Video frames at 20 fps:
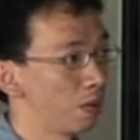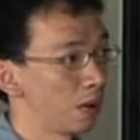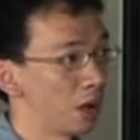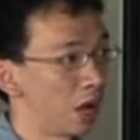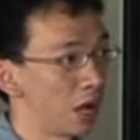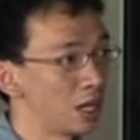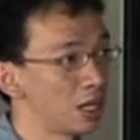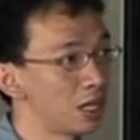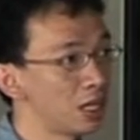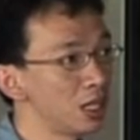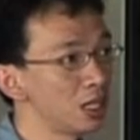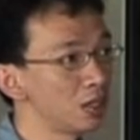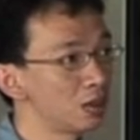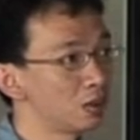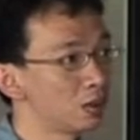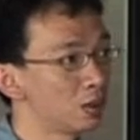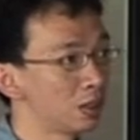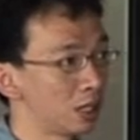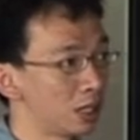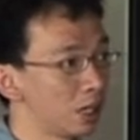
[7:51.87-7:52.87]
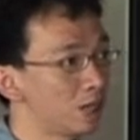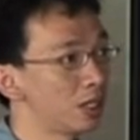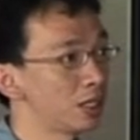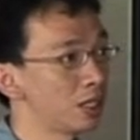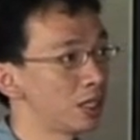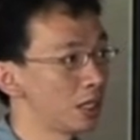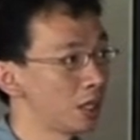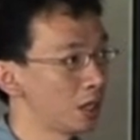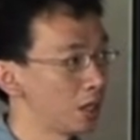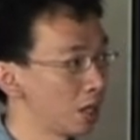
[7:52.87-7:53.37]
I need to
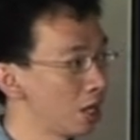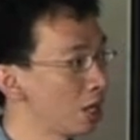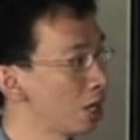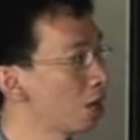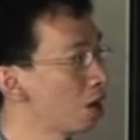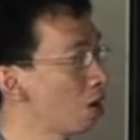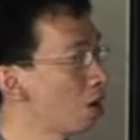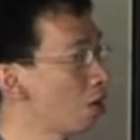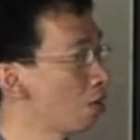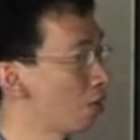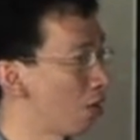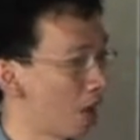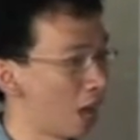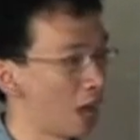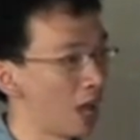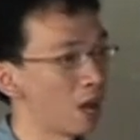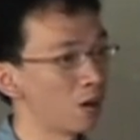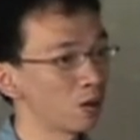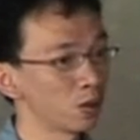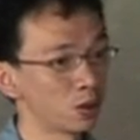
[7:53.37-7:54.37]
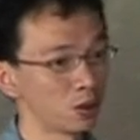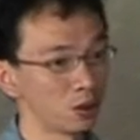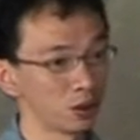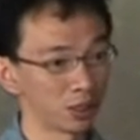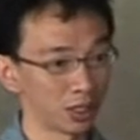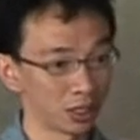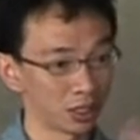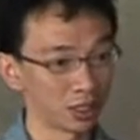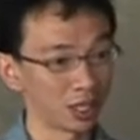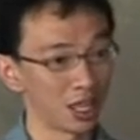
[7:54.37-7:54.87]
seriously think of how to
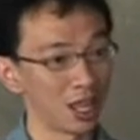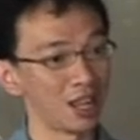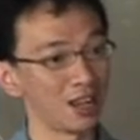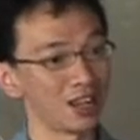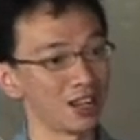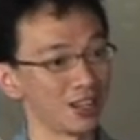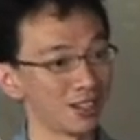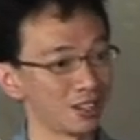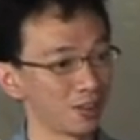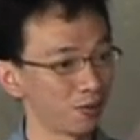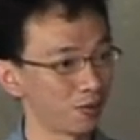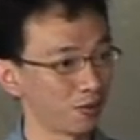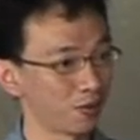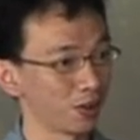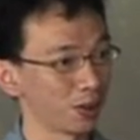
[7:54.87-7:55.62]
sustain this